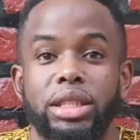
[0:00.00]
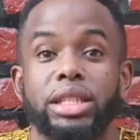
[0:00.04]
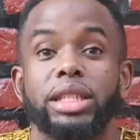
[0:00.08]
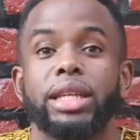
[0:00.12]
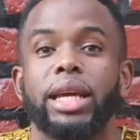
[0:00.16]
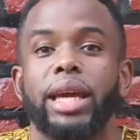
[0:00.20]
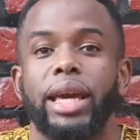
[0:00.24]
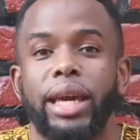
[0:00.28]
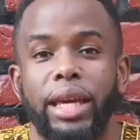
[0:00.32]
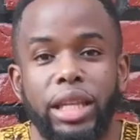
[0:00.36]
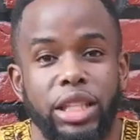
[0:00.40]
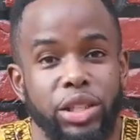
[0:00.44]
she
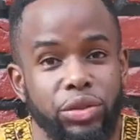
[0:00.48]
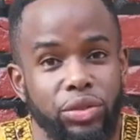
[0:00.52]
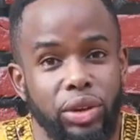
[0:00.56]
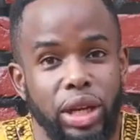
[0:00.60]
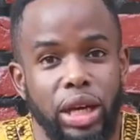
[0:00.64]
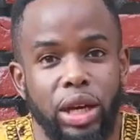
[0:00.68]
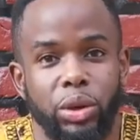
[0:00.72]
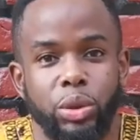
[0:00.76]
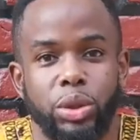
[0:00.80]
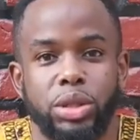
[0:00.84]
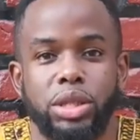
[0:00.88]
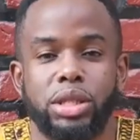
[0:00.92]
hates
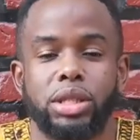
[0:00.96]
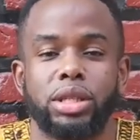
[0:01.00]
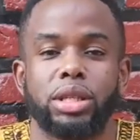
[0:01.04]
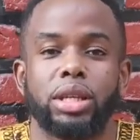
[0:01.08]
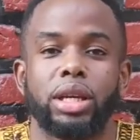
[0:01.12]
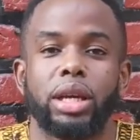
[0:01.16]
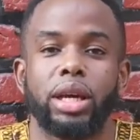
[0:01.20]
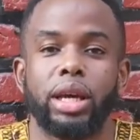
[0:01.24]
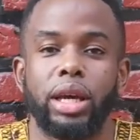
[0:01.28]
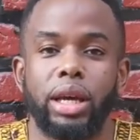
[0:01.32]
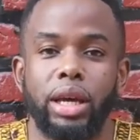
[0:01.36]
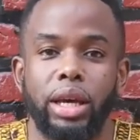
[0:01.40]
flowers.
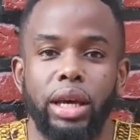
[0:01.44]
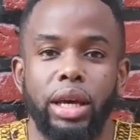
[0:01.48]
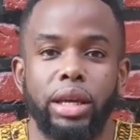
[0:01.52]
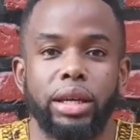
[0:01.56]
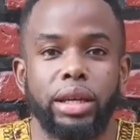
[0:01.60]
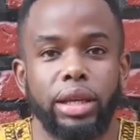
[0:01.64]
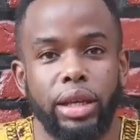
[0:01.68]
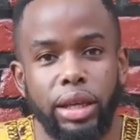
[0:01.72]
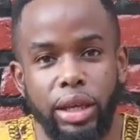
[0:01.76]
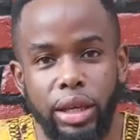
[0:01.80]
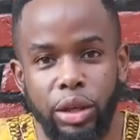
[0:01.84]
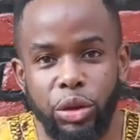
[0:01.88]

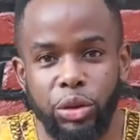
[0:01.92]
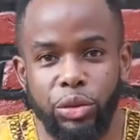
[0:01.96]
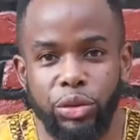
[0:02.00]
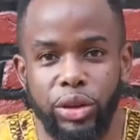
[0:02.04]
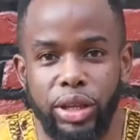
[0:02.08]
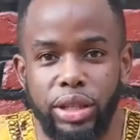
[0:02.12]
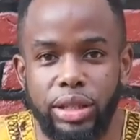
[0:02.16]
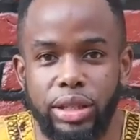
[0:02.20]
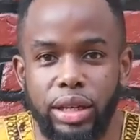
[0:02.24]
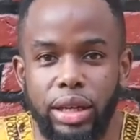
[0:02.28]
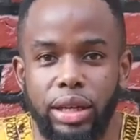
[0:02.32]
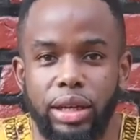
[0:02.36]
An
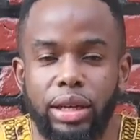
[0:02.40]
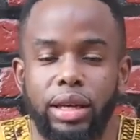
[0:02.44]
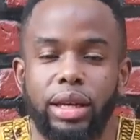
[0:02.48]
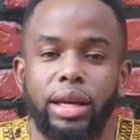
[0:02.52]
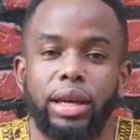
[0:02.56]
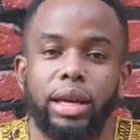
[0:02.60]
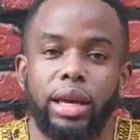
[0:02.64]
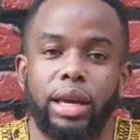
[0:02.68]
innovator,